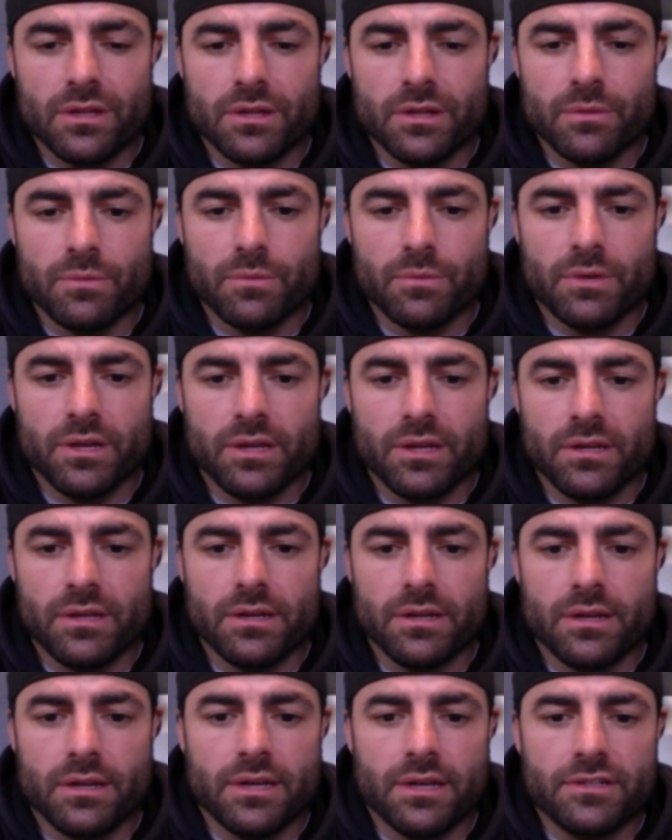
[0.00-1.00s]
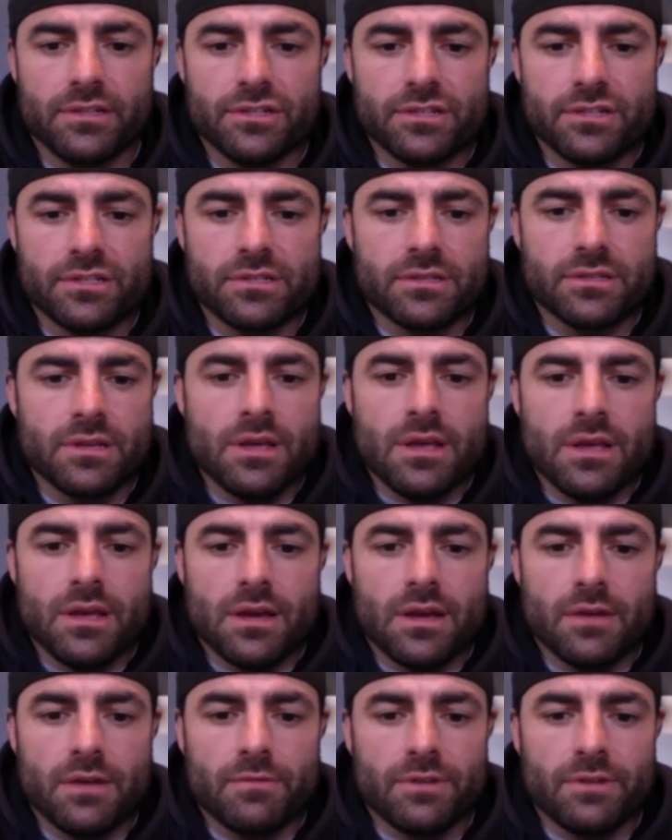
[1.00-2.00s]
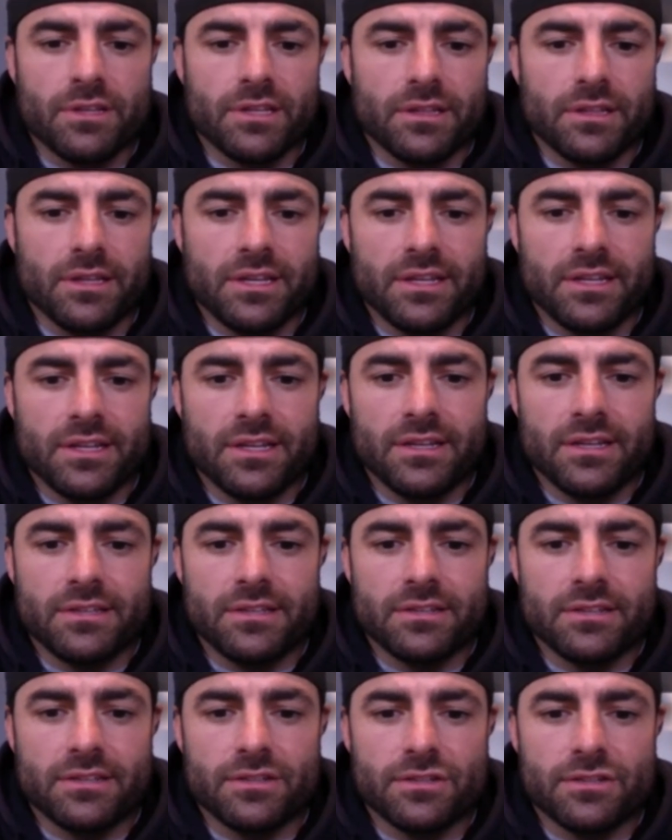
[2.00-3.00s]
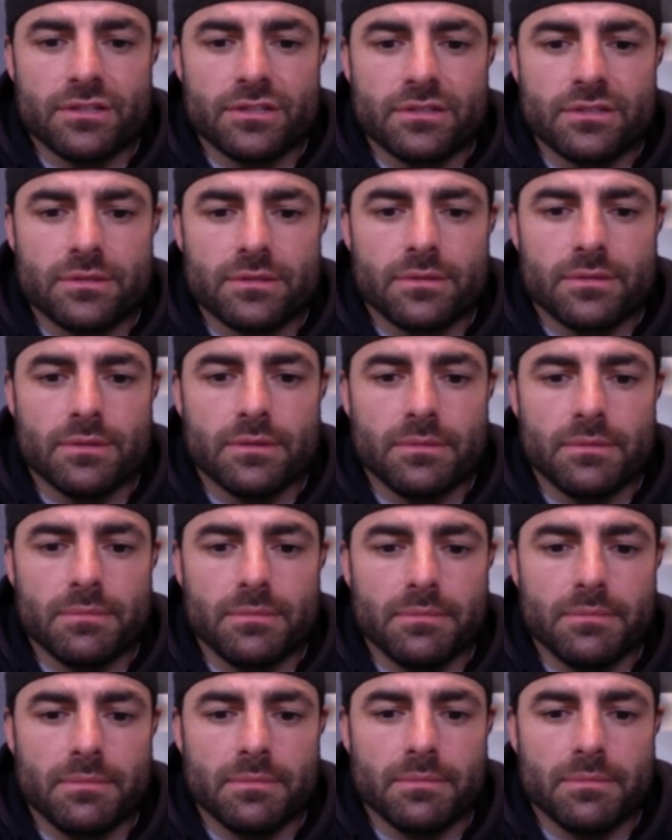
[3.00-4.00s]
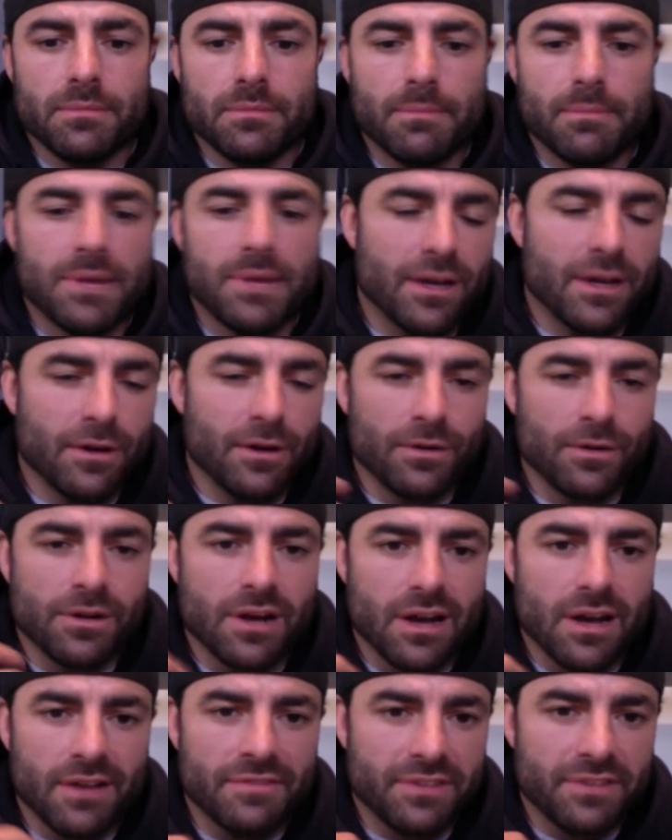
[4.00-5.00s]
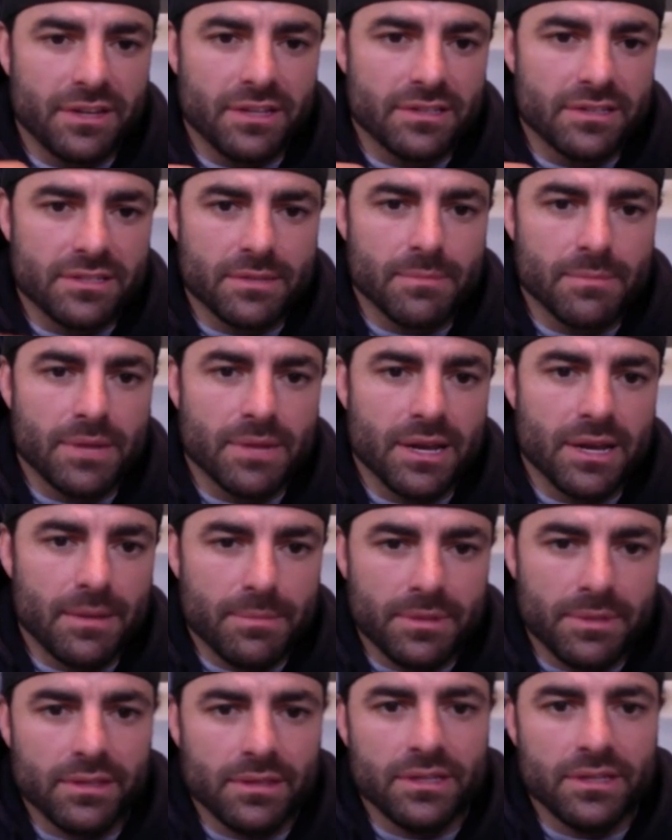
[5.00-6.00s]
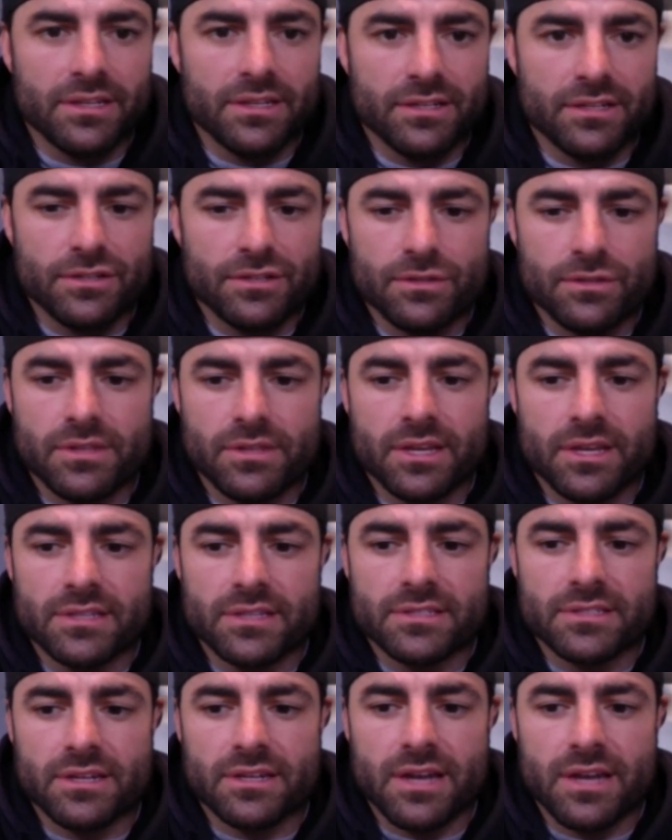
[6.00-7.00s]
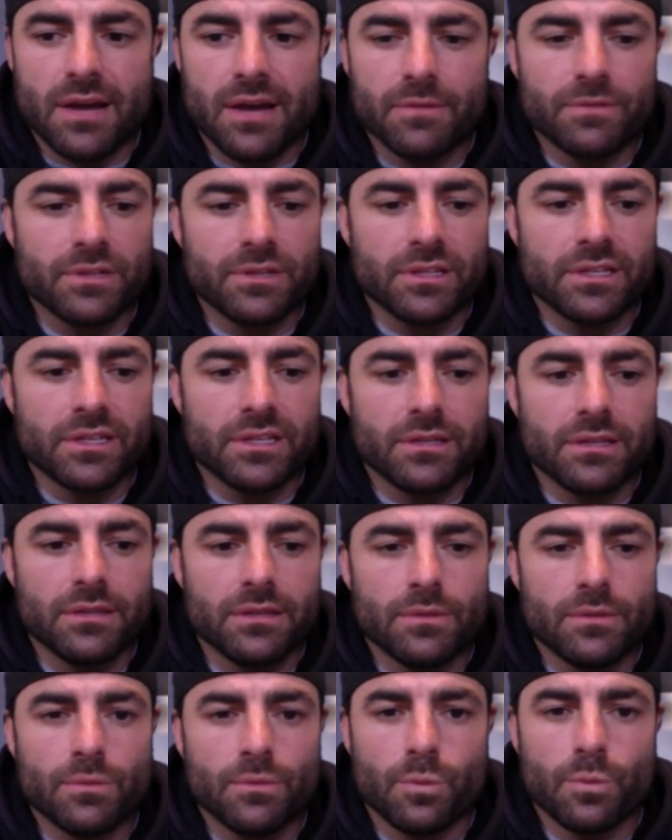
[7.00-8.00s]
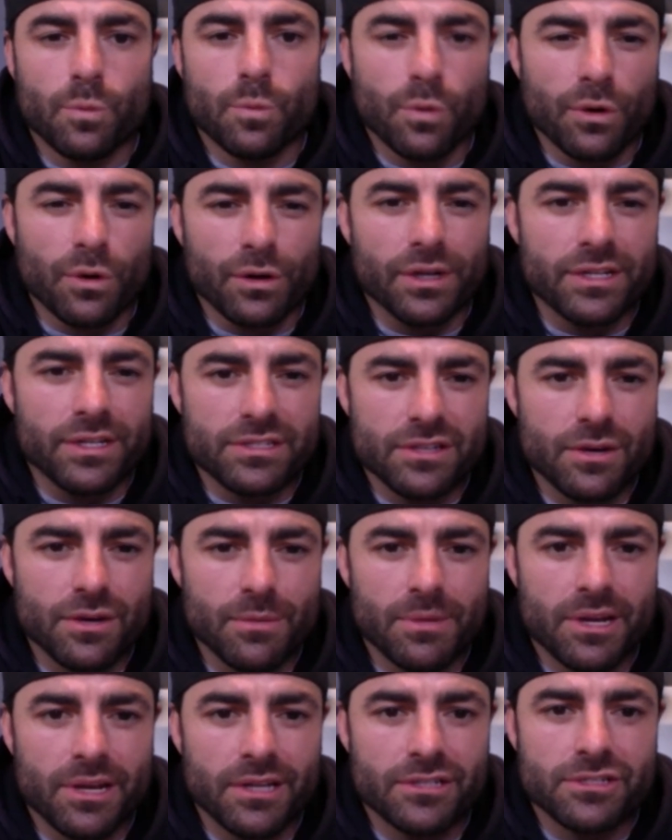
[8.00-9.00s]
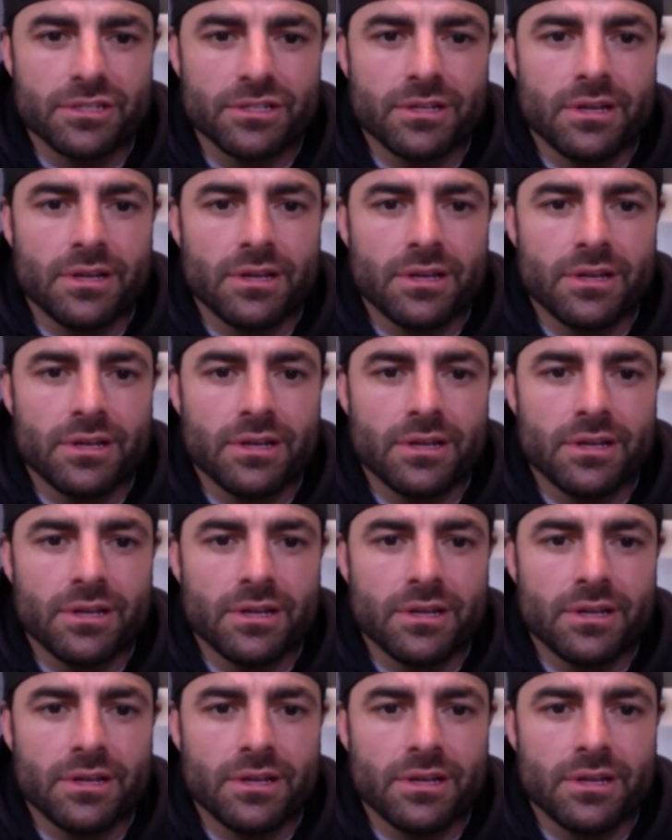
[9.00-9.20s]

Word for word: And, and I just, I really leaned into just my own confidence and my ability to do things and not really worry so much.